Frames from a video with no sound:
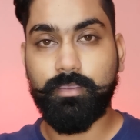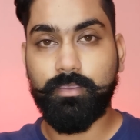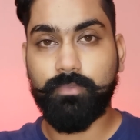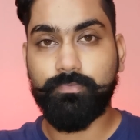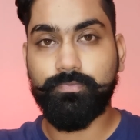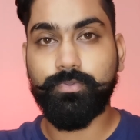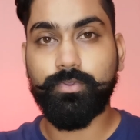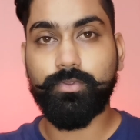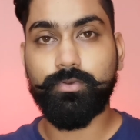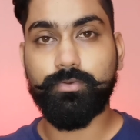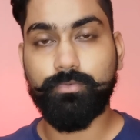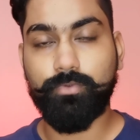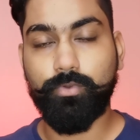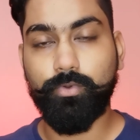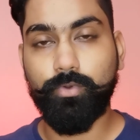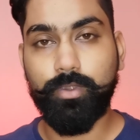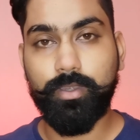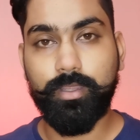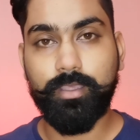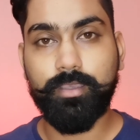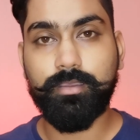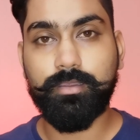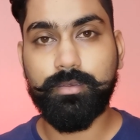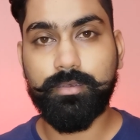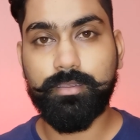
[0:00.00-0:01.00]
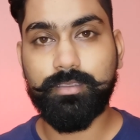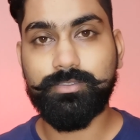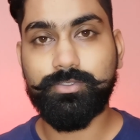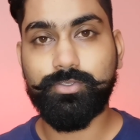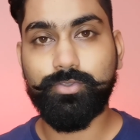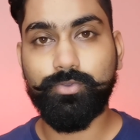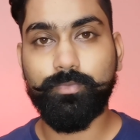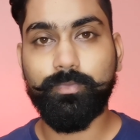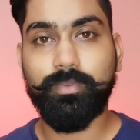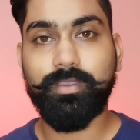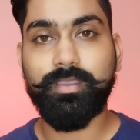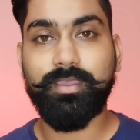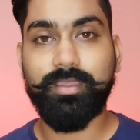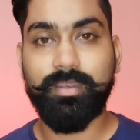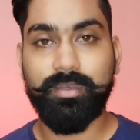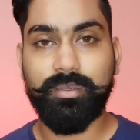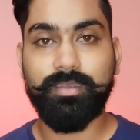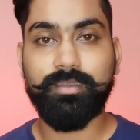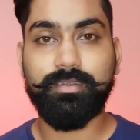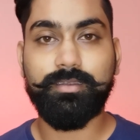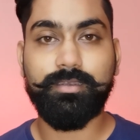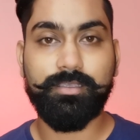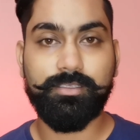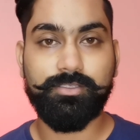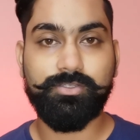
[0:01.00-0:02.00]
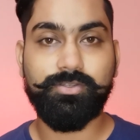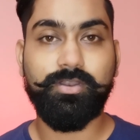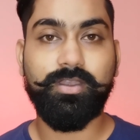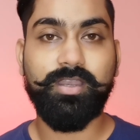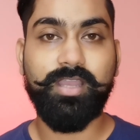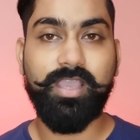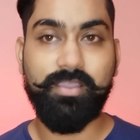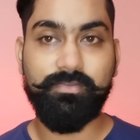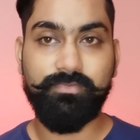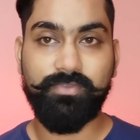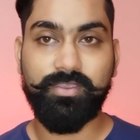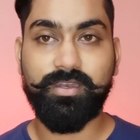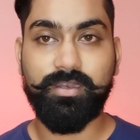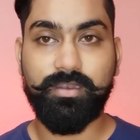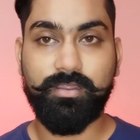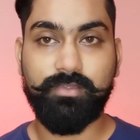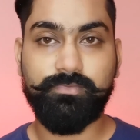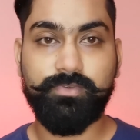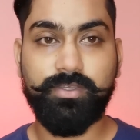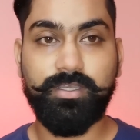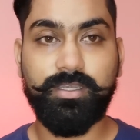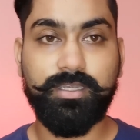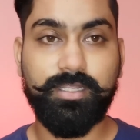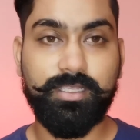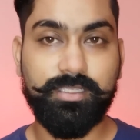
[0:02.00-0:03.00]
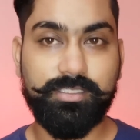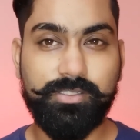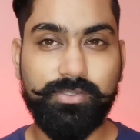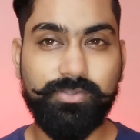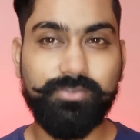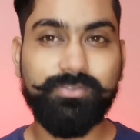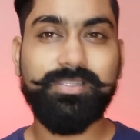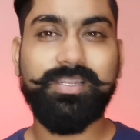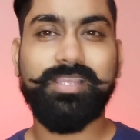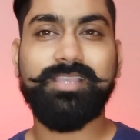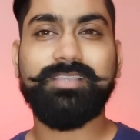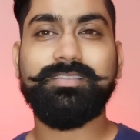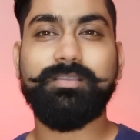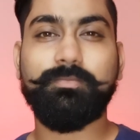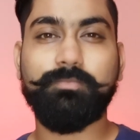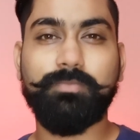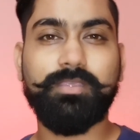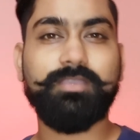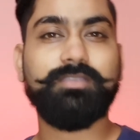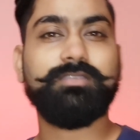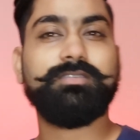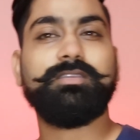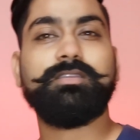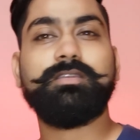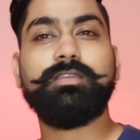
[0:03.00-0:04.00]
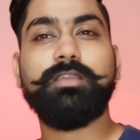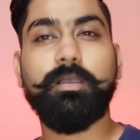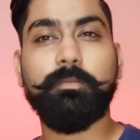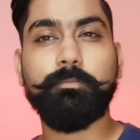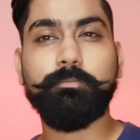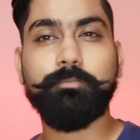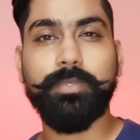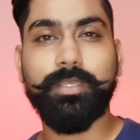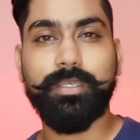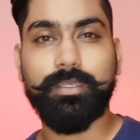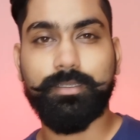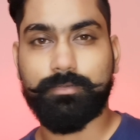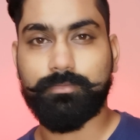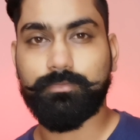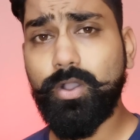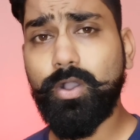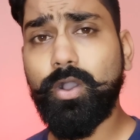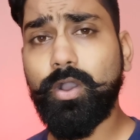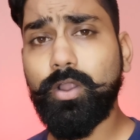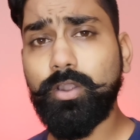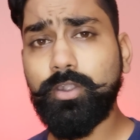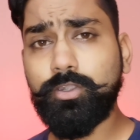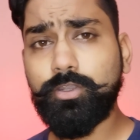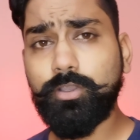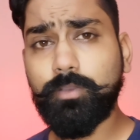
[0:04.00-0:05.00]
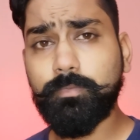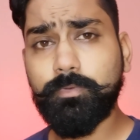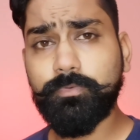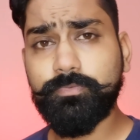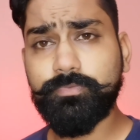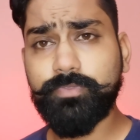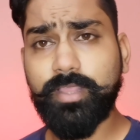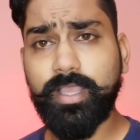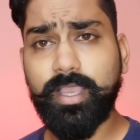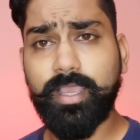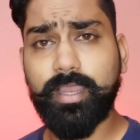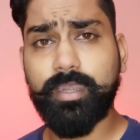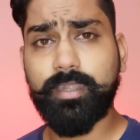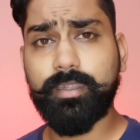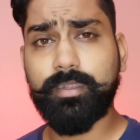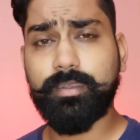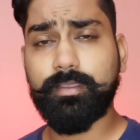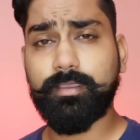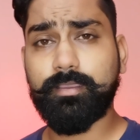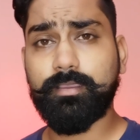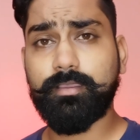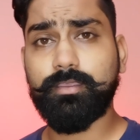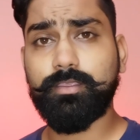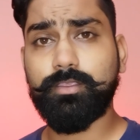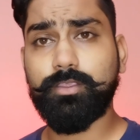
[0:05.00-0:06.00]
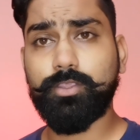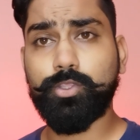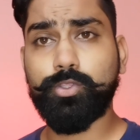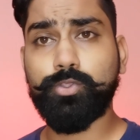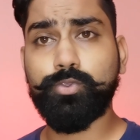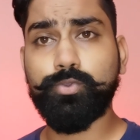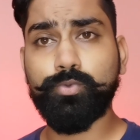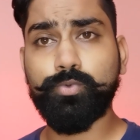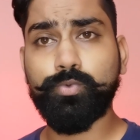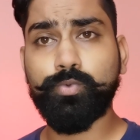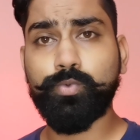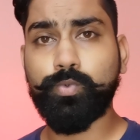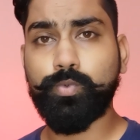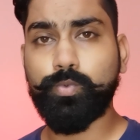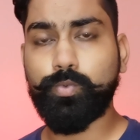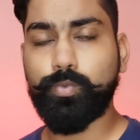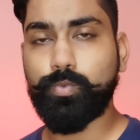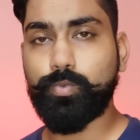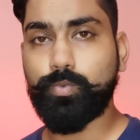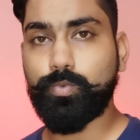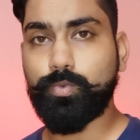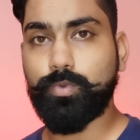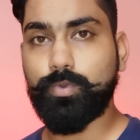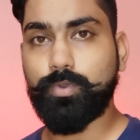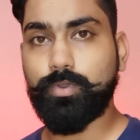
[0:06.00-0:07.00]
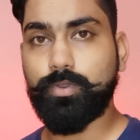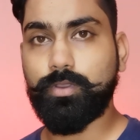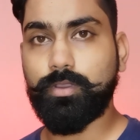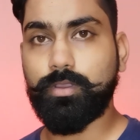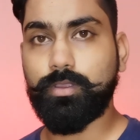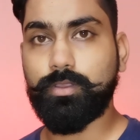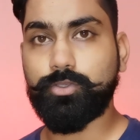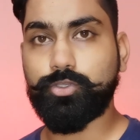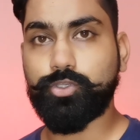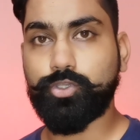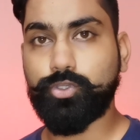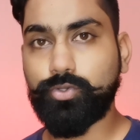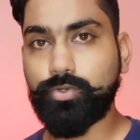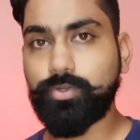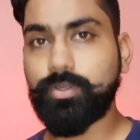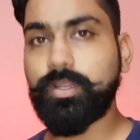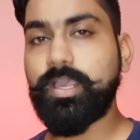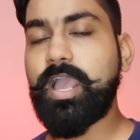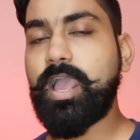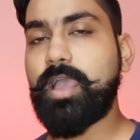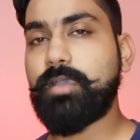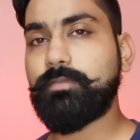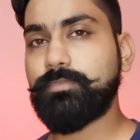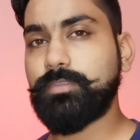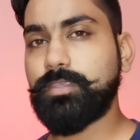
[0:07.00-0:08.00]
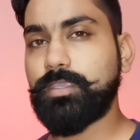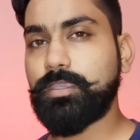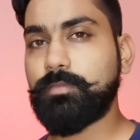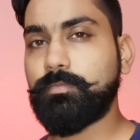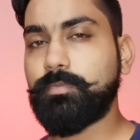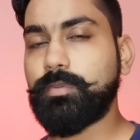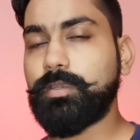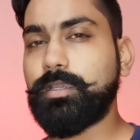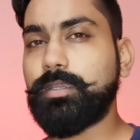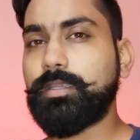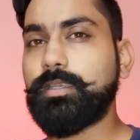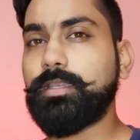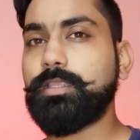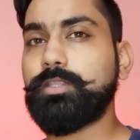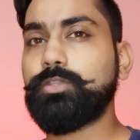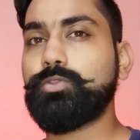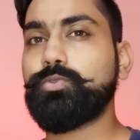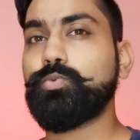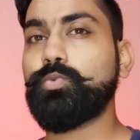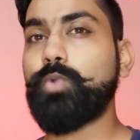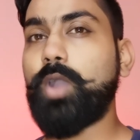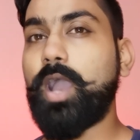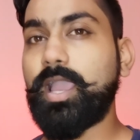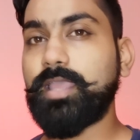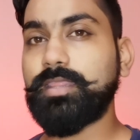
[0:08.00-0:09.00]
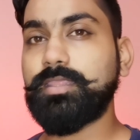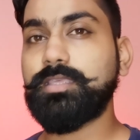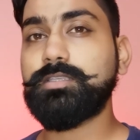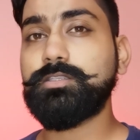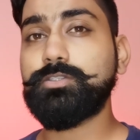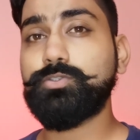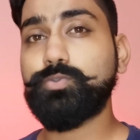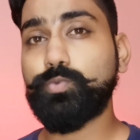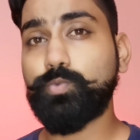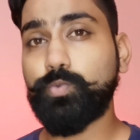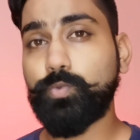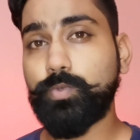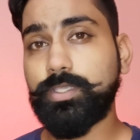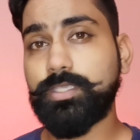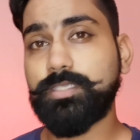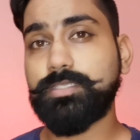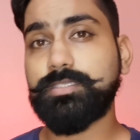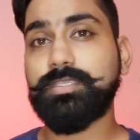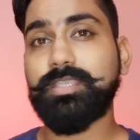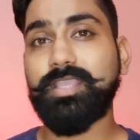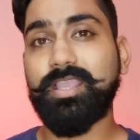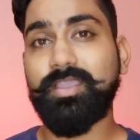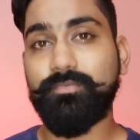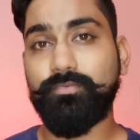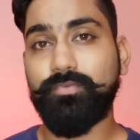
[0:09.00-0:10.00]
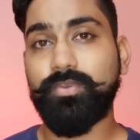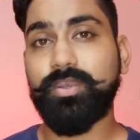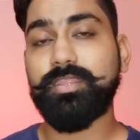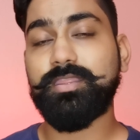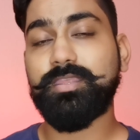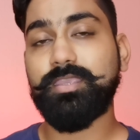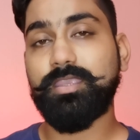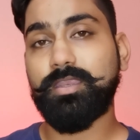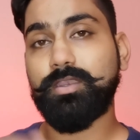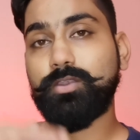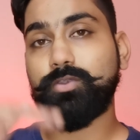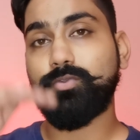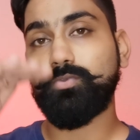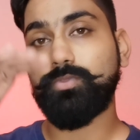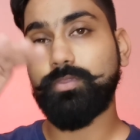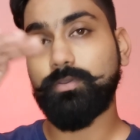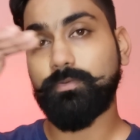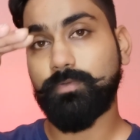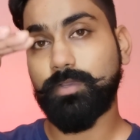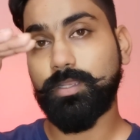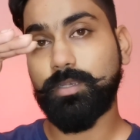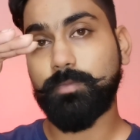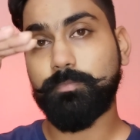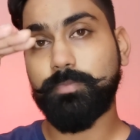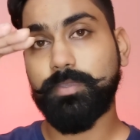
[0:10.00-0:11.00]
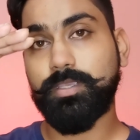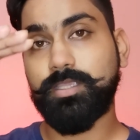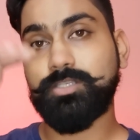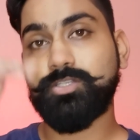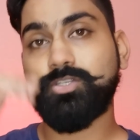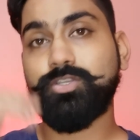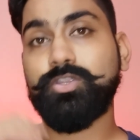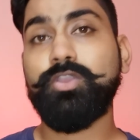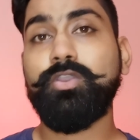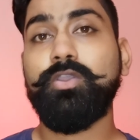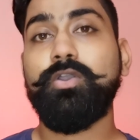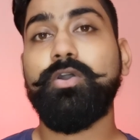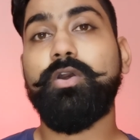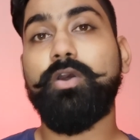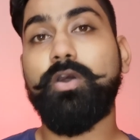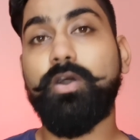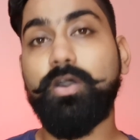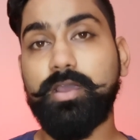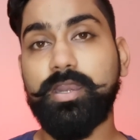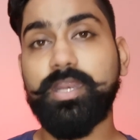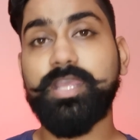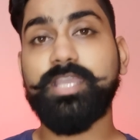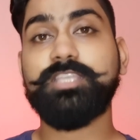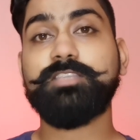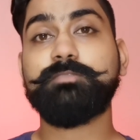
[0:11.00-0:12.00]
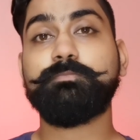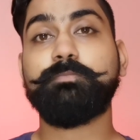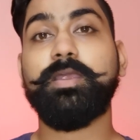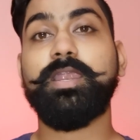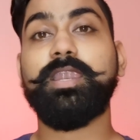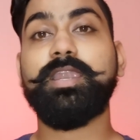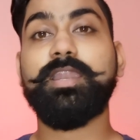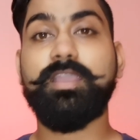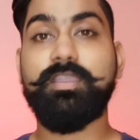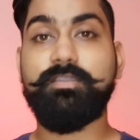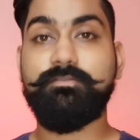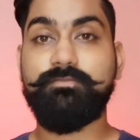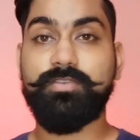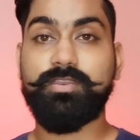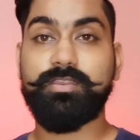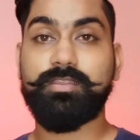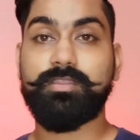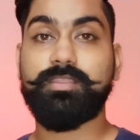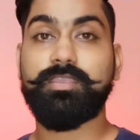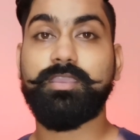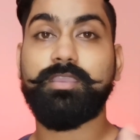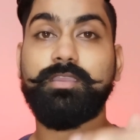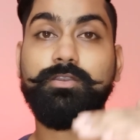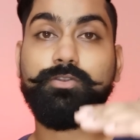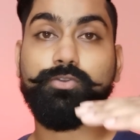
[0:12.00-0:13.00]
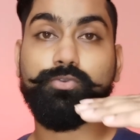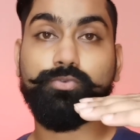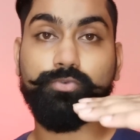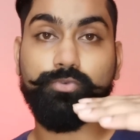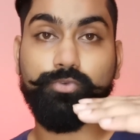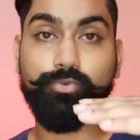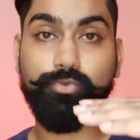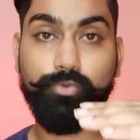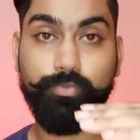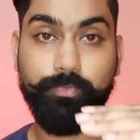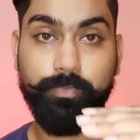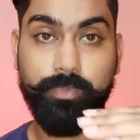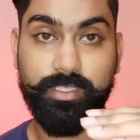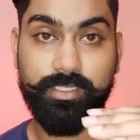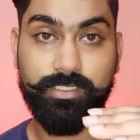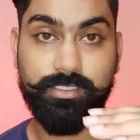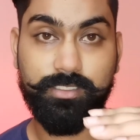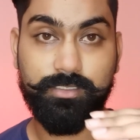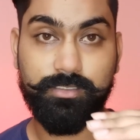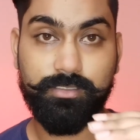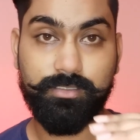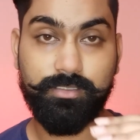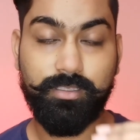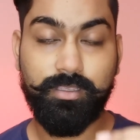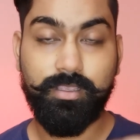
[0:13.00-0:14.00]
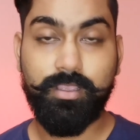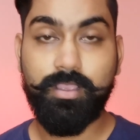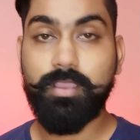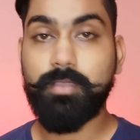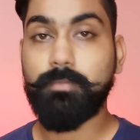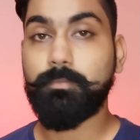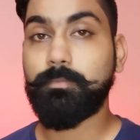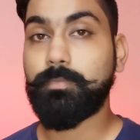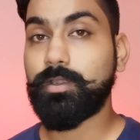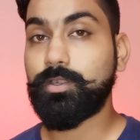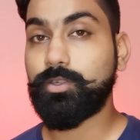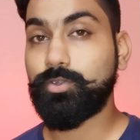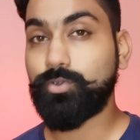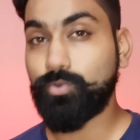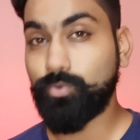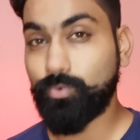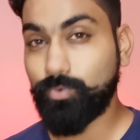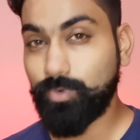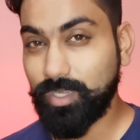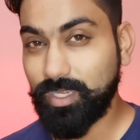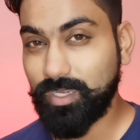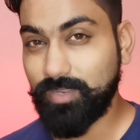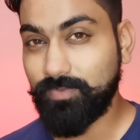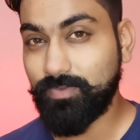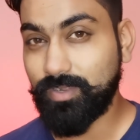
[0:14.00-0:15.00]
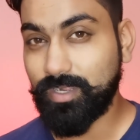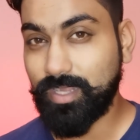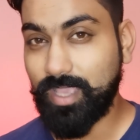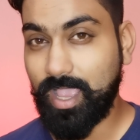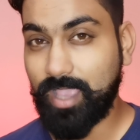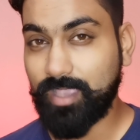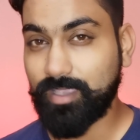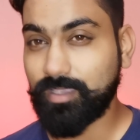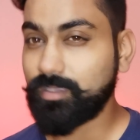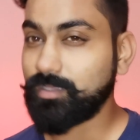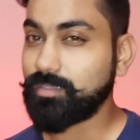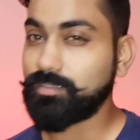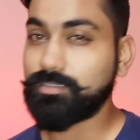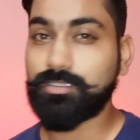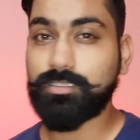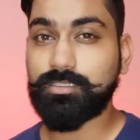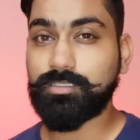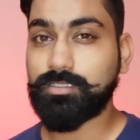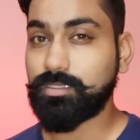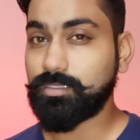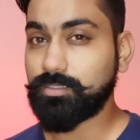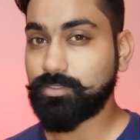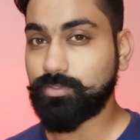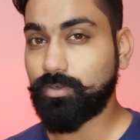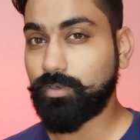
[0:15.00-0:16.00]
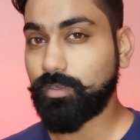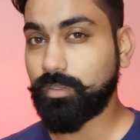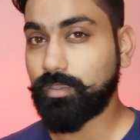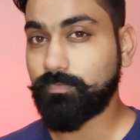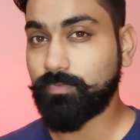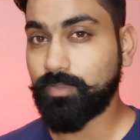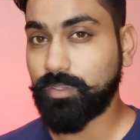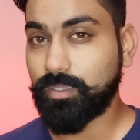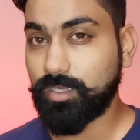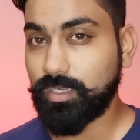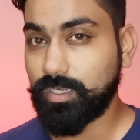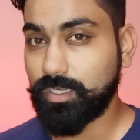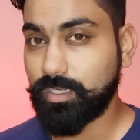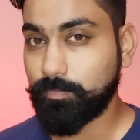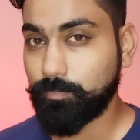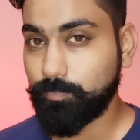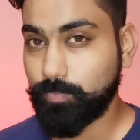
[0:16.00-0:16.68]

if you're holding a resume and it does not have enough details, looks like something is incomplete. On top of that, you should have the ability to either squeeze everything into the one page or expand everything to 2 pages, but don't leave it hanging. It just does not give a great